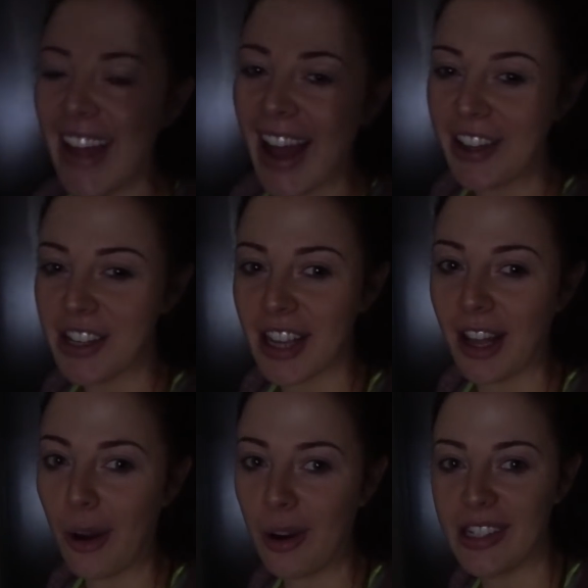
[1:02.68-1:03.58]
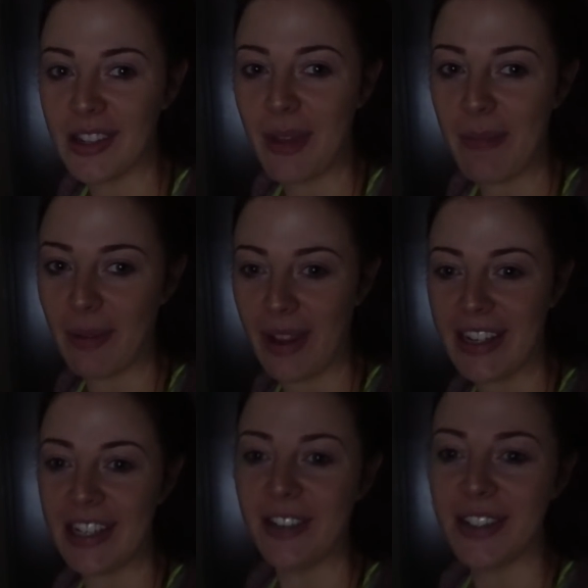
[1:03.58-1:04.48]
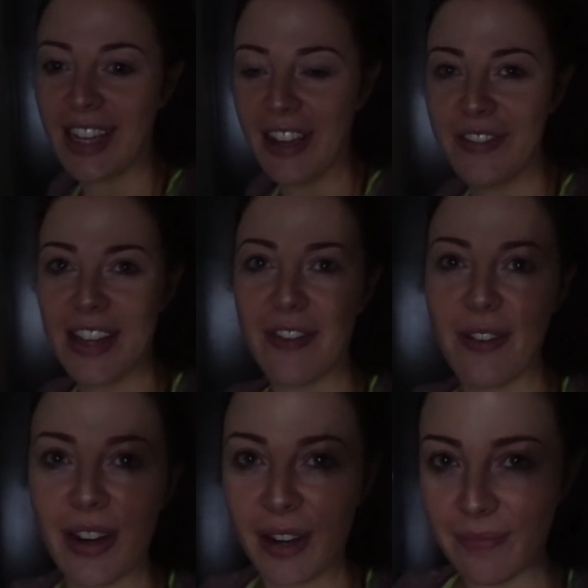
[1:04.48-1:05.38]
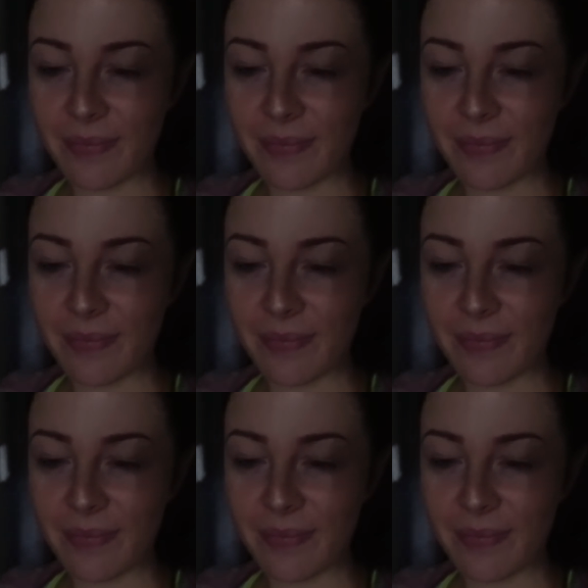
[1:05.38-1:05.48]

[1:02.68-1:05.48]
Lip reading: And there's like hordes of people waiting to use the lift everywhere.